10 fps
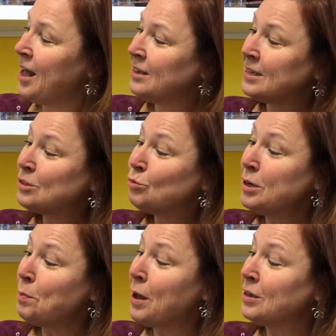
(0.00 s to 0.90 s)
Let's read
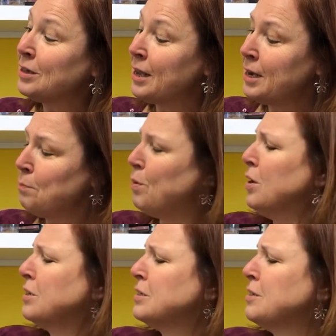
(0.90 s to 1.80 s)
about
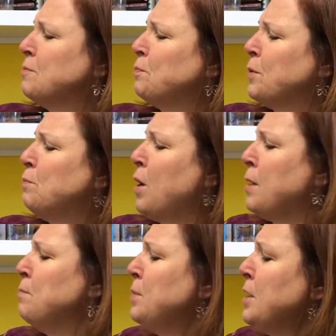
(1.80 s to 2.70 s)
ladybugs
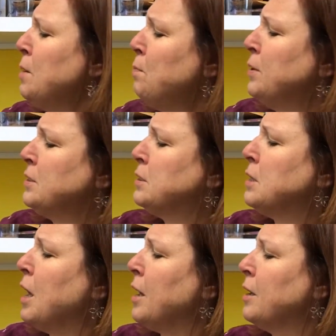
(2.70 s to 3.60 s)
by Mia
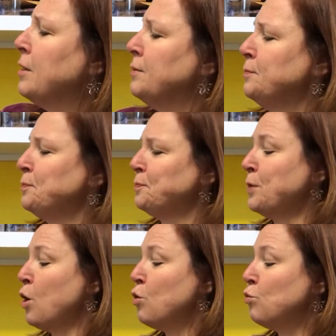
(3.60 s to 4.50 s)
Posada.
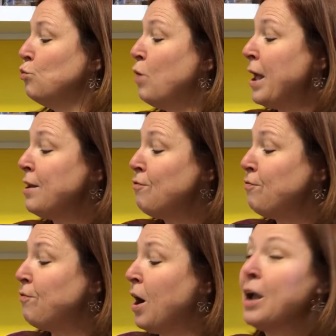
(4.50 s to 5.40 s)
Red,
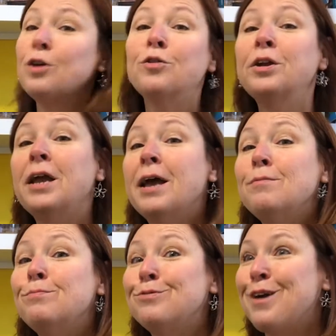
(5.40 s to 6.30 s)
fiery,
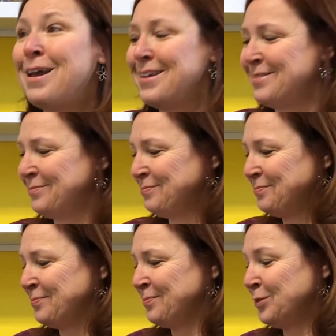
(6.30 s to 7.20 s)
and bright.
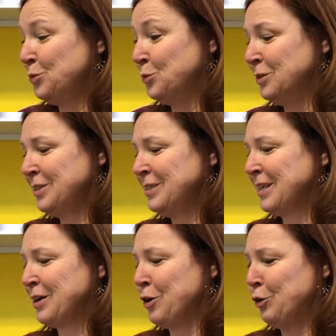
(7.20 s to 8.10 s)
Ooh, looks
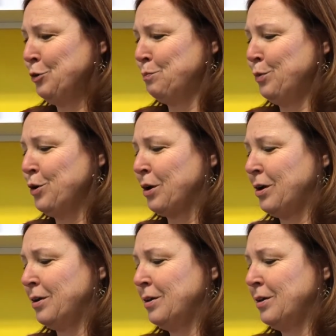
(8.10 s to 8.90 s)
like a good book.